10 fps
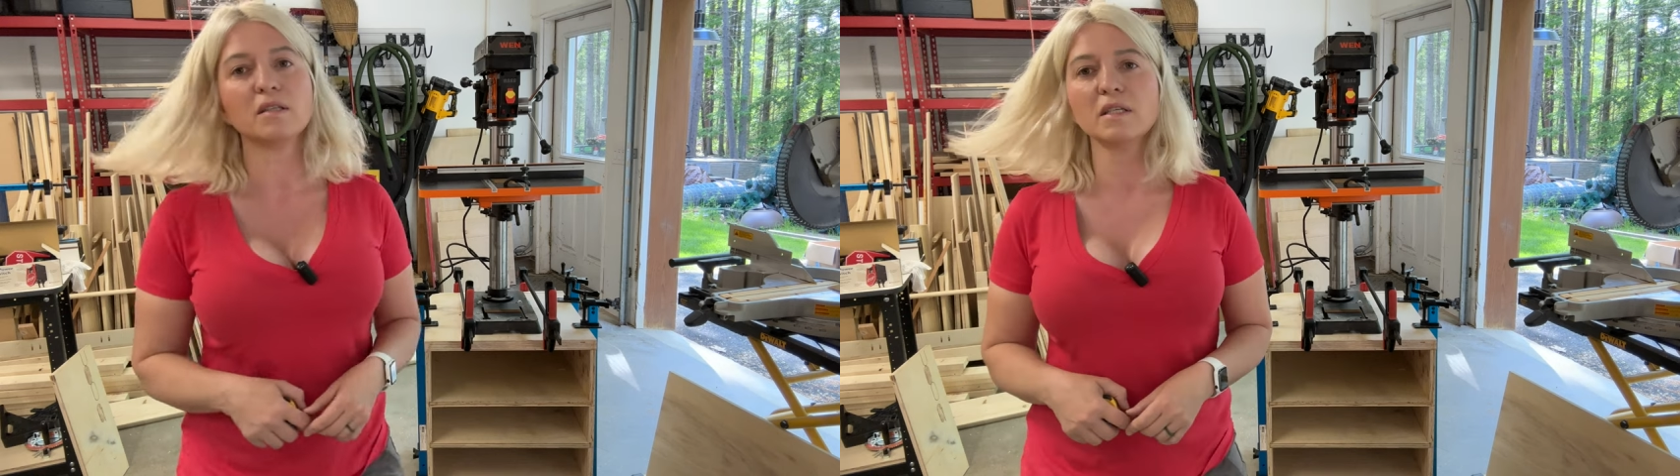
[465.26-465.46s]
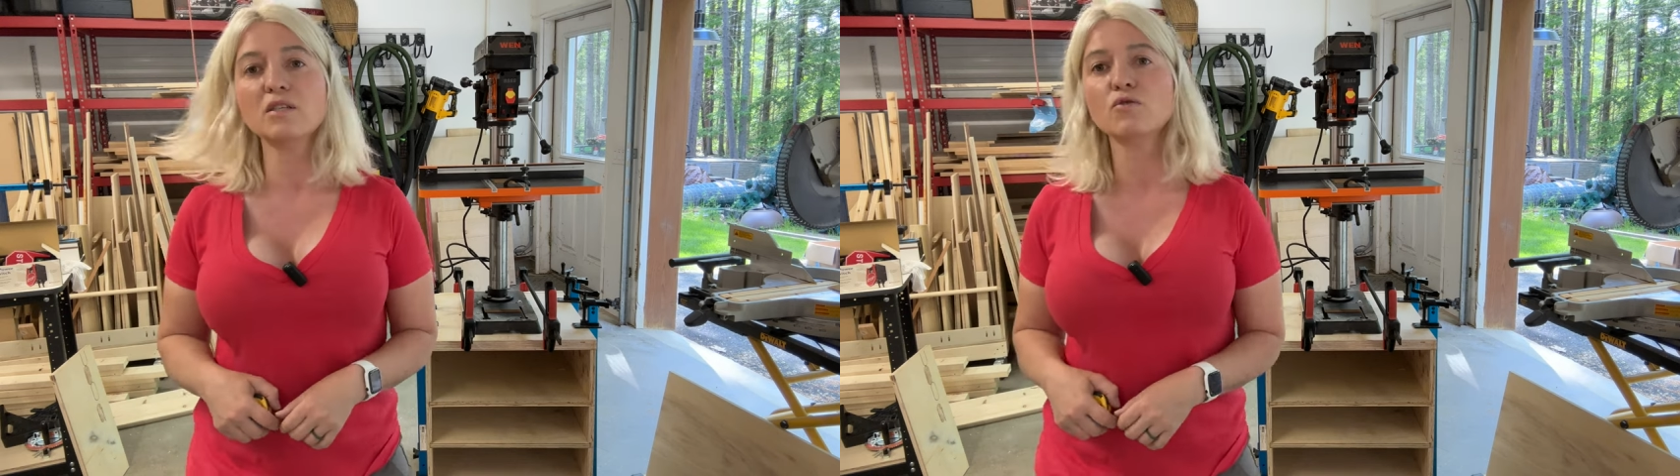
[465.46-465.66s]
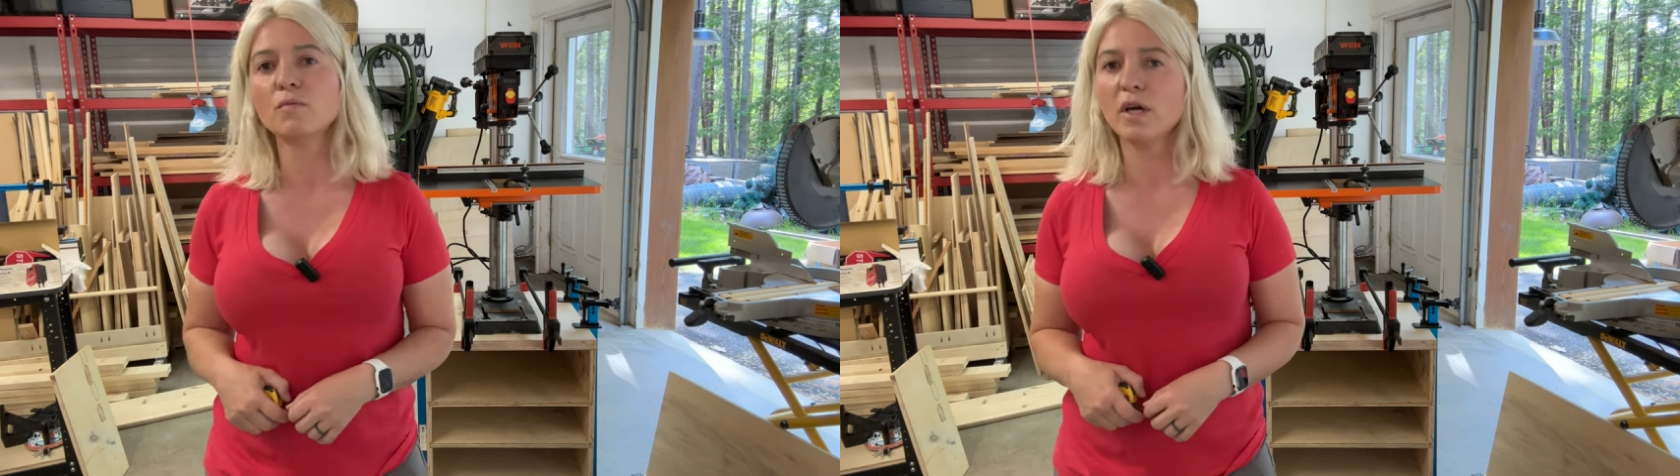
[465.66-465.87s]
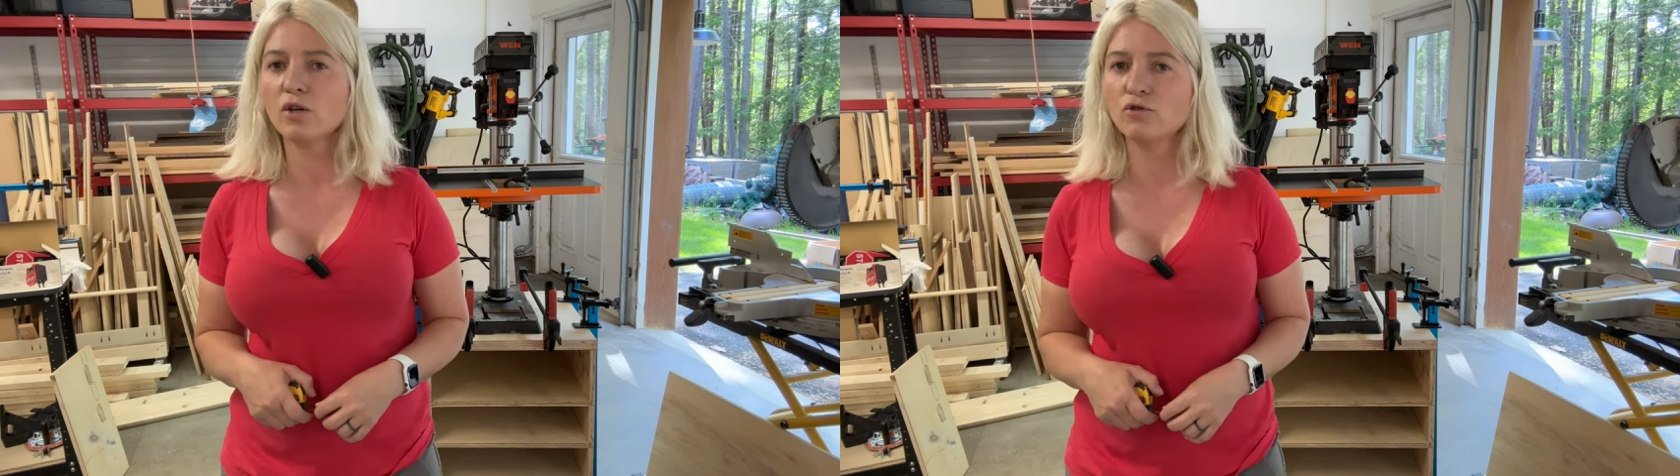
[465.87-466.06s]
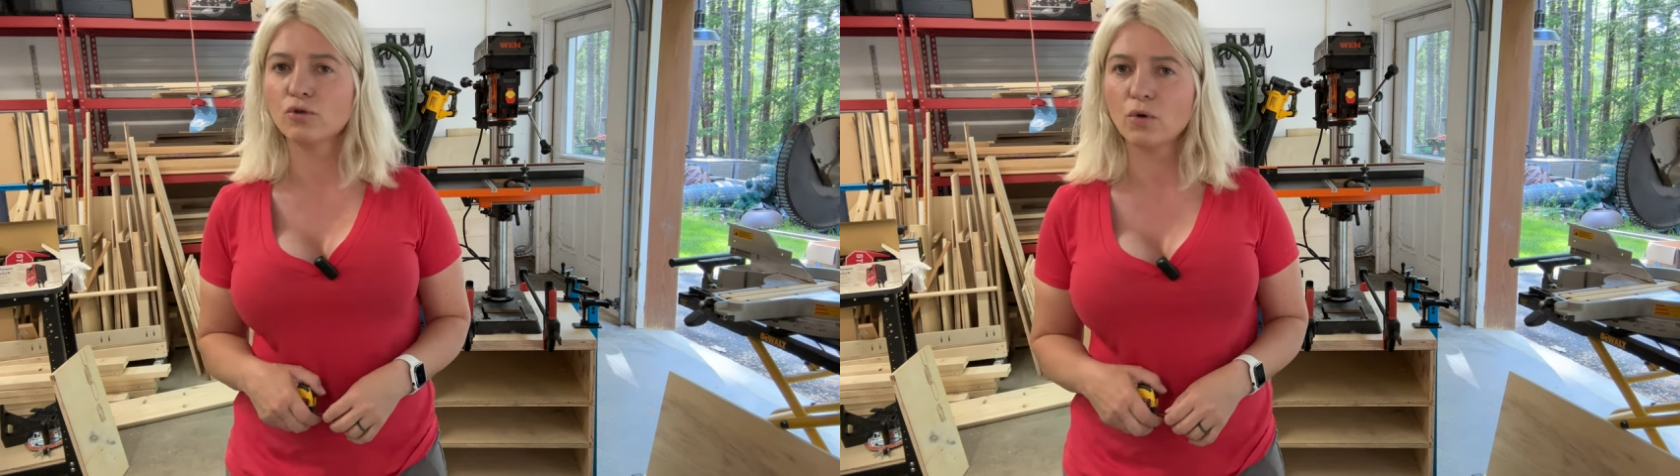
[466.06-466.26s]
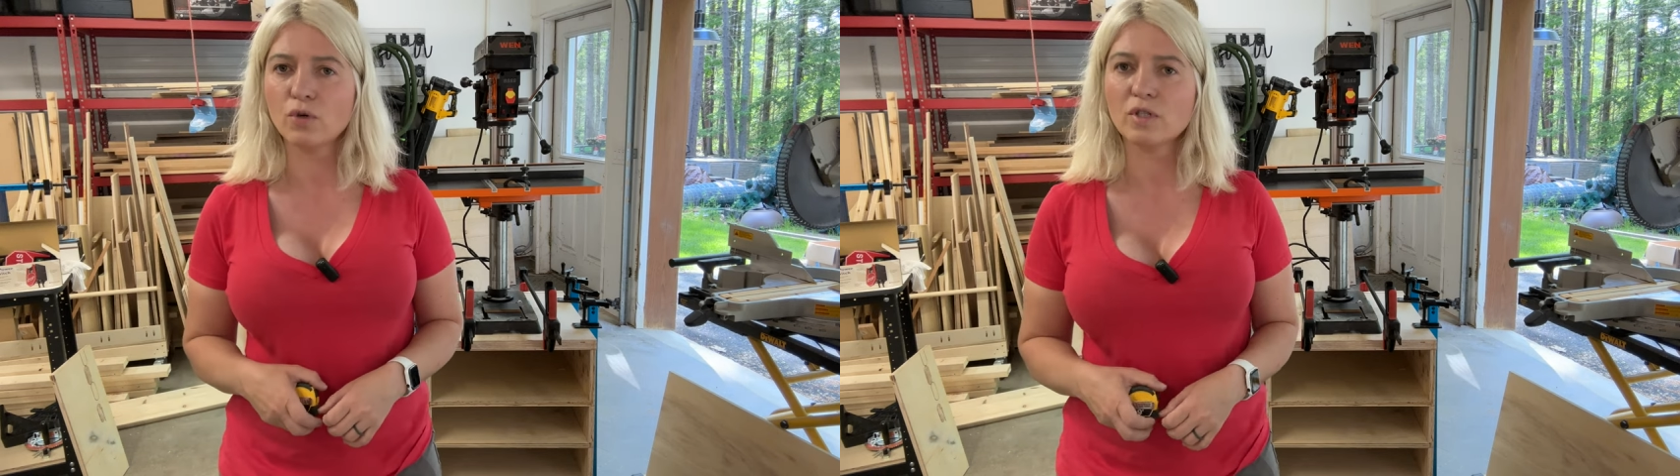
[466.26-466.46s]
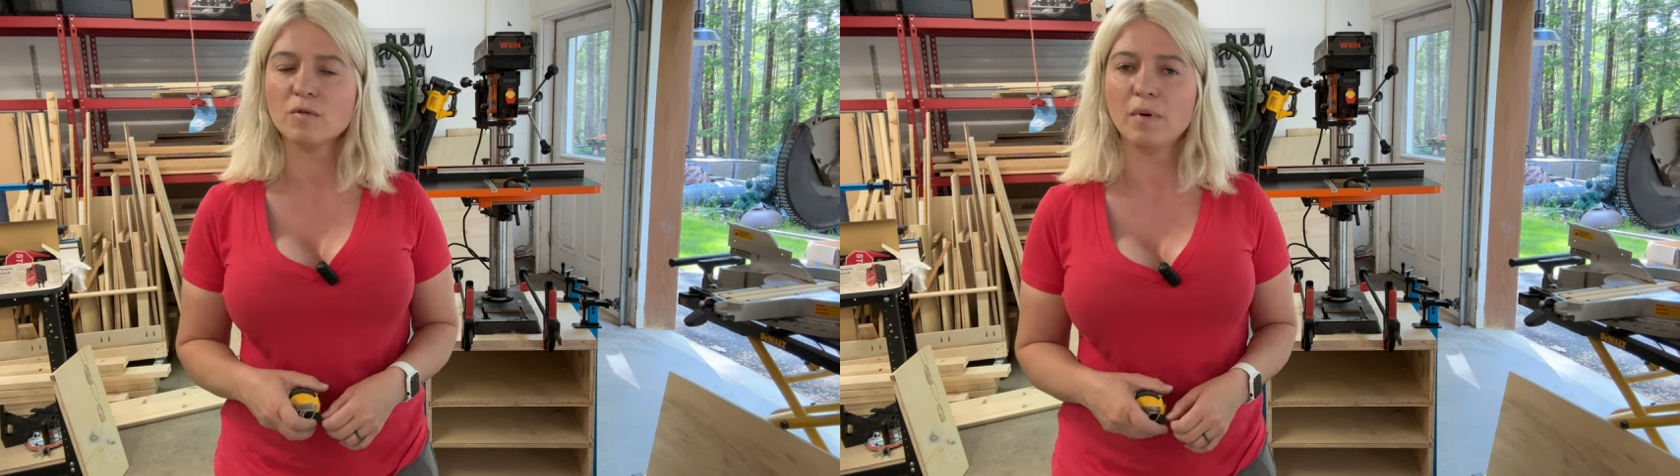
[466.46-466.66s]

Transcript: it is to make drawers,